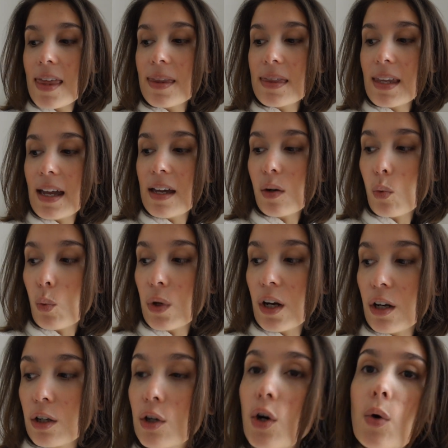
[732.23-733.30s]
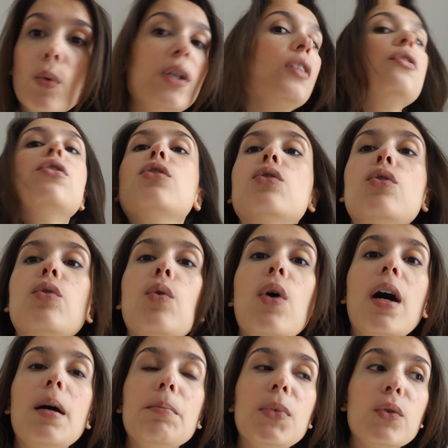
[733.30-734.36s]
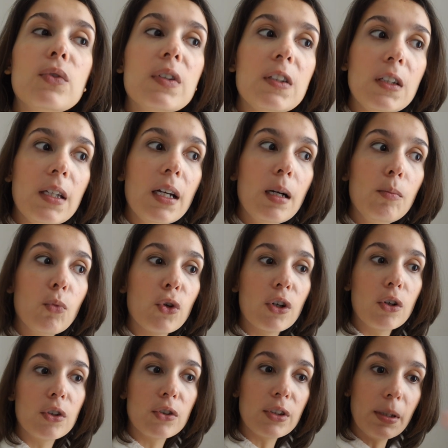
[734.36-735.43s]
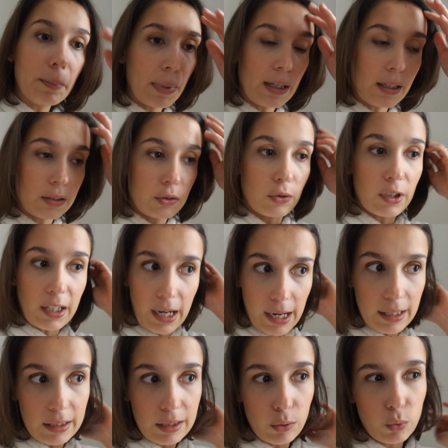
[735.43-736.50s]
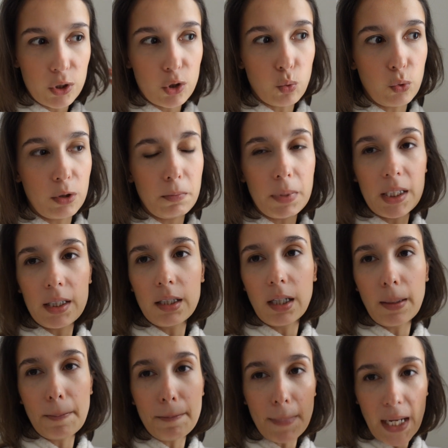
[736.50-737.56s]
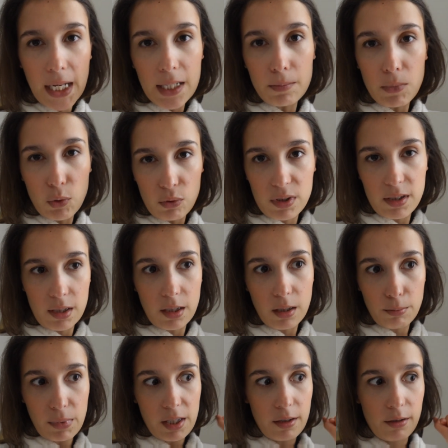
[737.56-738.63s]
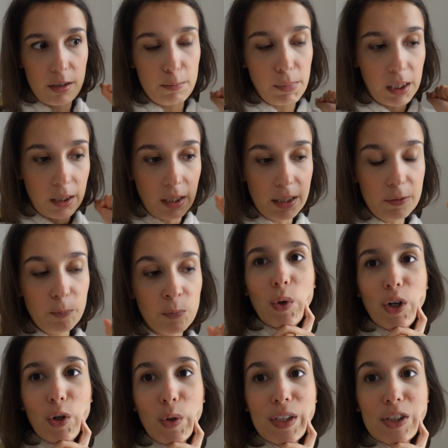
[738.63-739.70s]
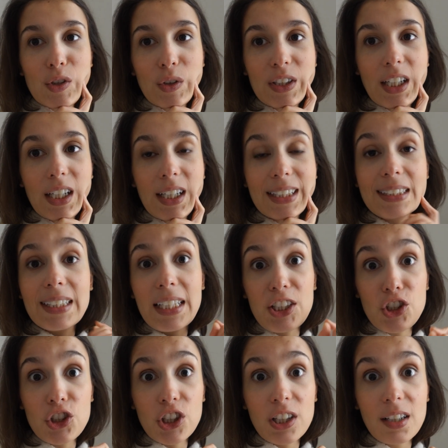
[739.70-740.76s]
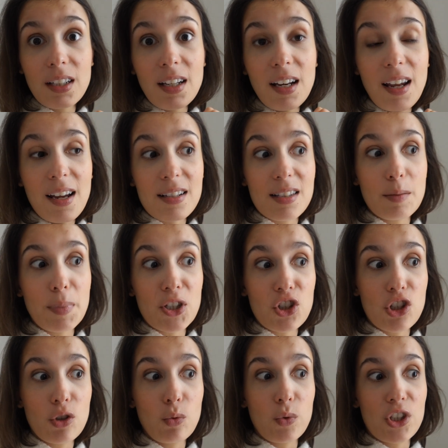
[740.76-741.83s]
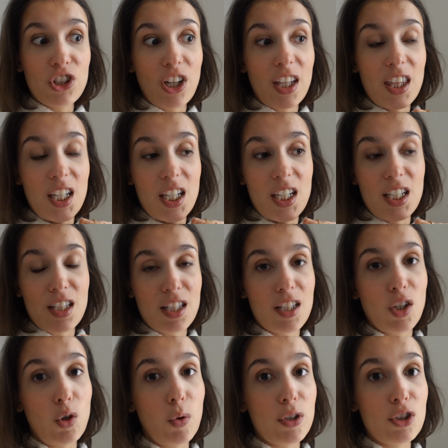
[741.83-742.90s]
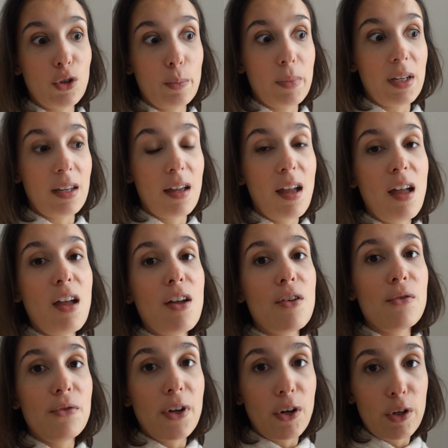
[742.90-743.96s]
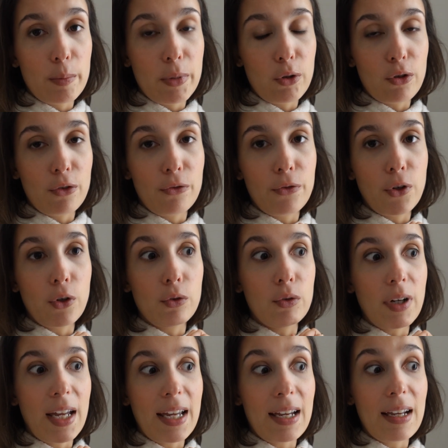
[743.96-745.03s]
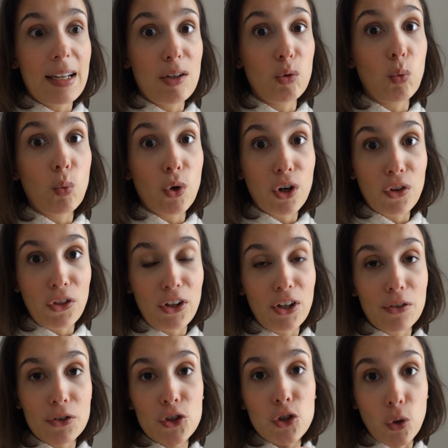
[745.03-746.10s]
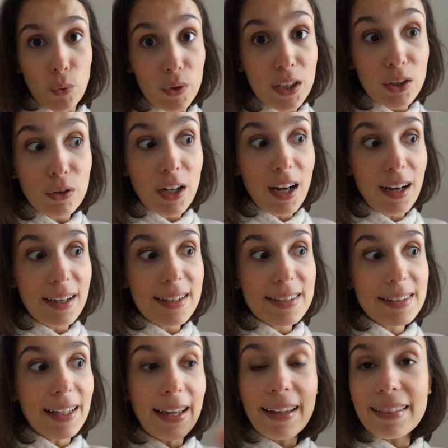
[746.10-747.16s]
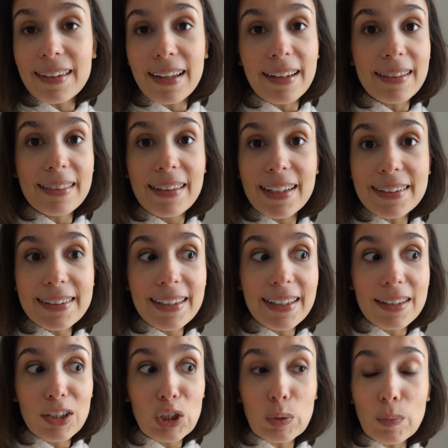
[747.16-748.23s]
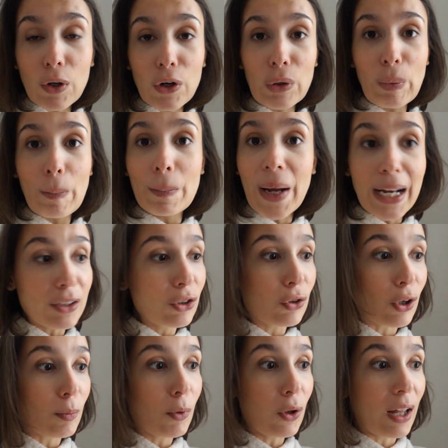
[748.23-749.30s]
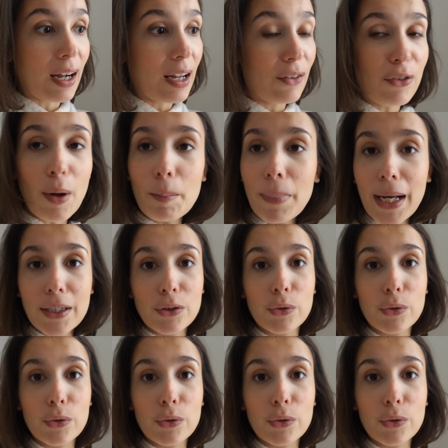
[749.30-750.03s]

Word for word: then we are going to a museum. We're going to the Palazzo Reale, which would be the main museum here in Milan. We're going to the Titian exhibition, which I think it's going to be very beautiful and worthy of showing you guys. And then that's it. Tomorrow, back to normal life, back